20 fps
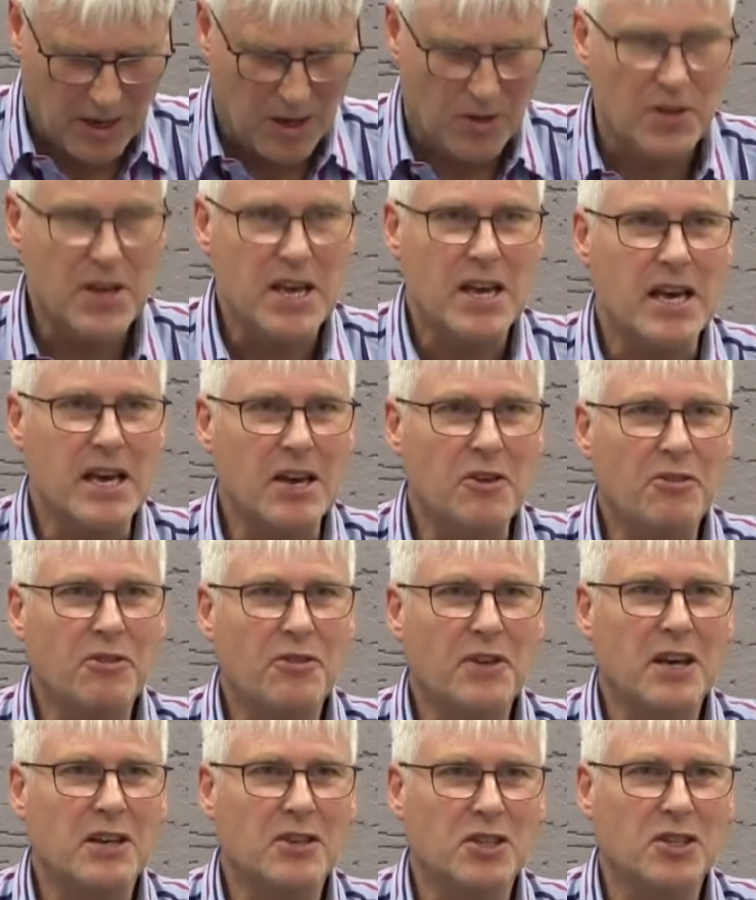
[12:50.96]
The
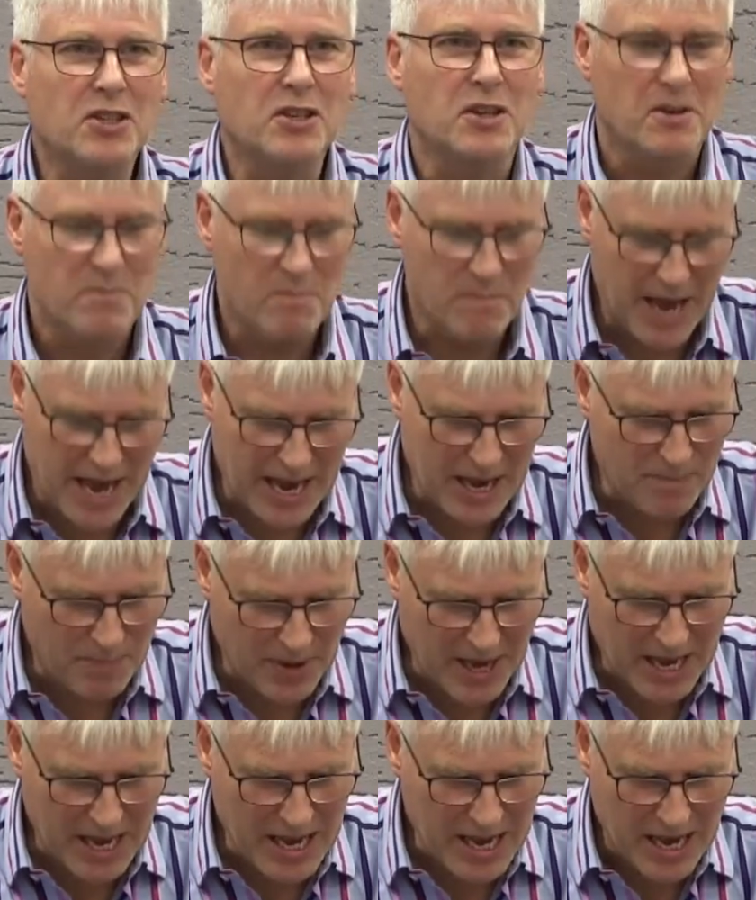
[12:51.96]
atheist may
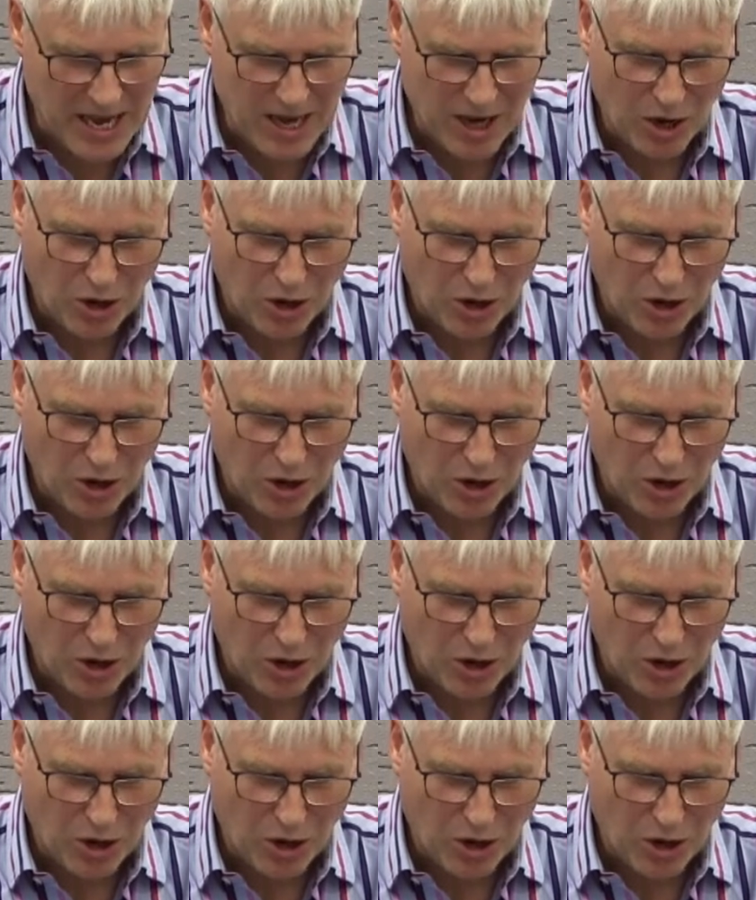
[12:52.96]
be,